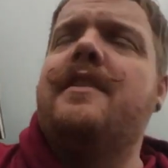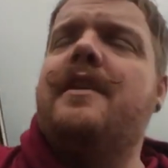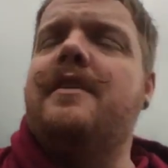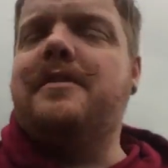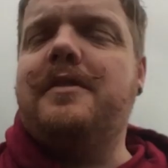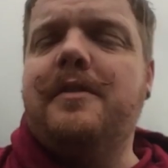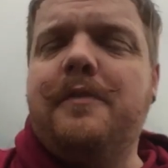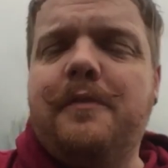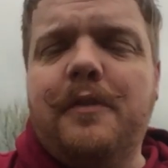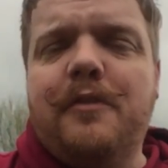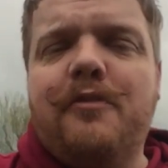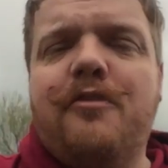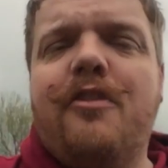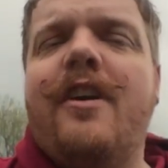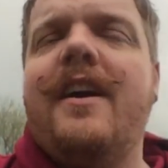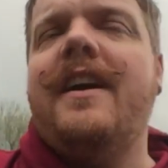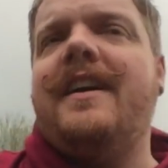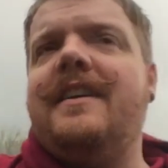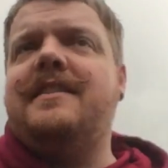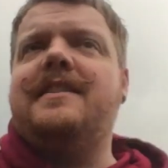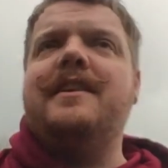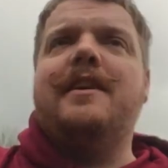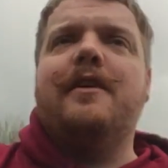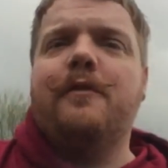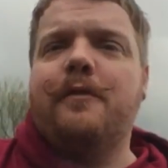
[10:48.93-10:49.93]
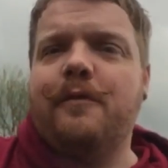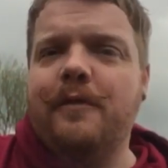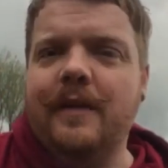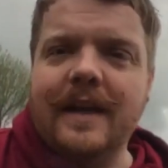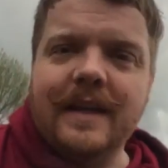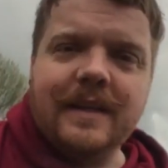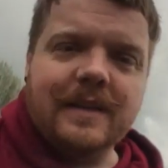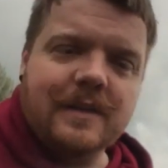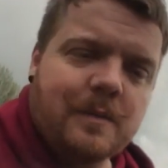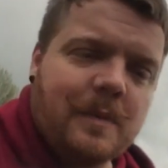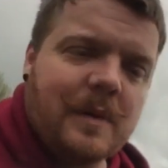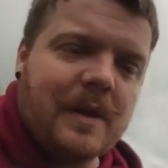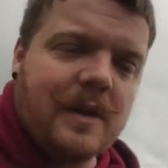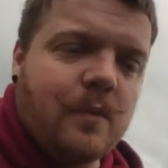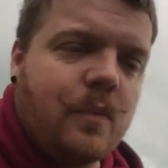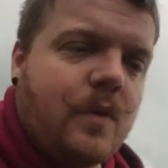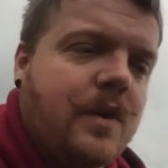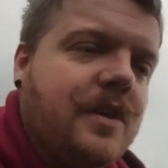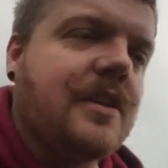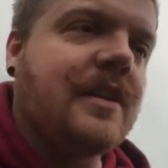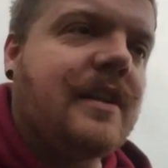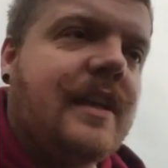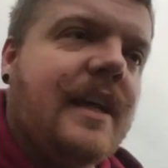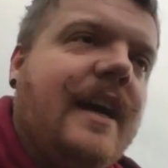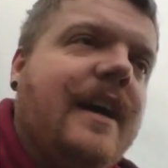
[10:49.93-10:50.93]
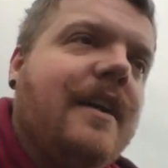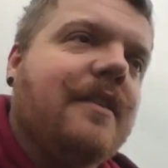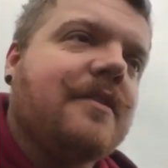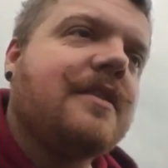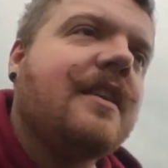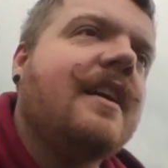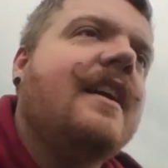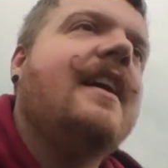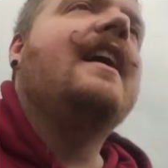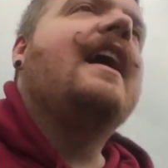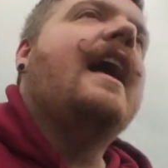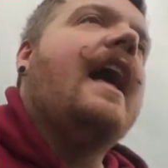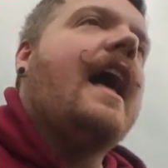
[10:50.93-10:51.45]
There's a variety of things being watched in the house.